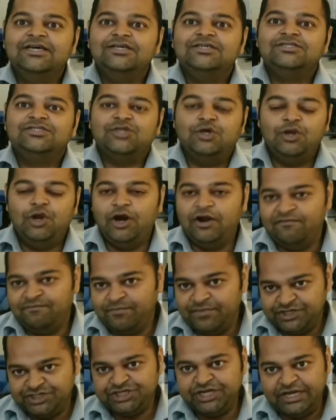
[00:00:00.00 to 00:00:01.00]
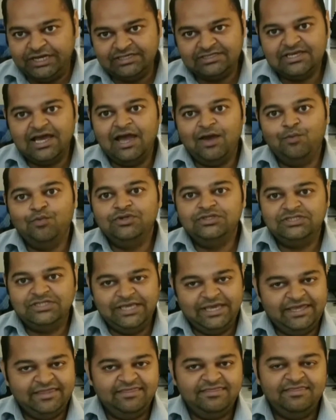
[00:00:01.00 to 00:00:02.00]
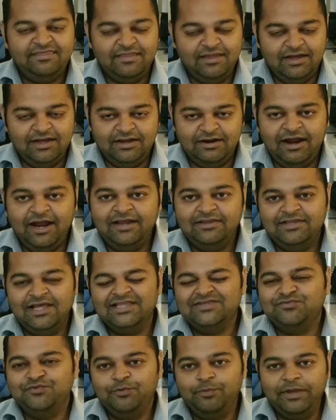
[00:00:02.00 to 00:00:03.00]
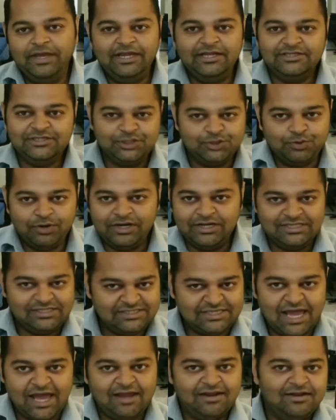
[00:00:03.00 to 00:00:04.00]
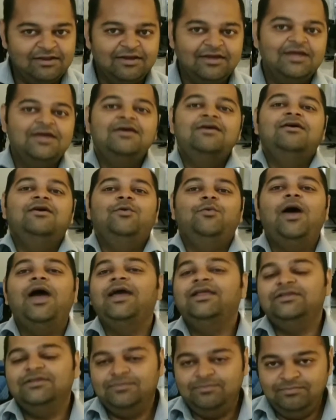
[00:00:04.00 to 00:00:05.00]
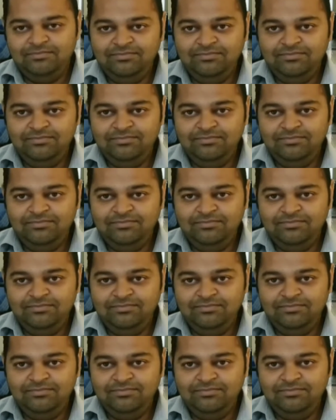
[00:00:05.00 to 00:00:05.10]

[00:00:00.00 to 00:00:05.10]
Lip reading: So, a lot of machines, I would say, right? That would be easy to understand, right?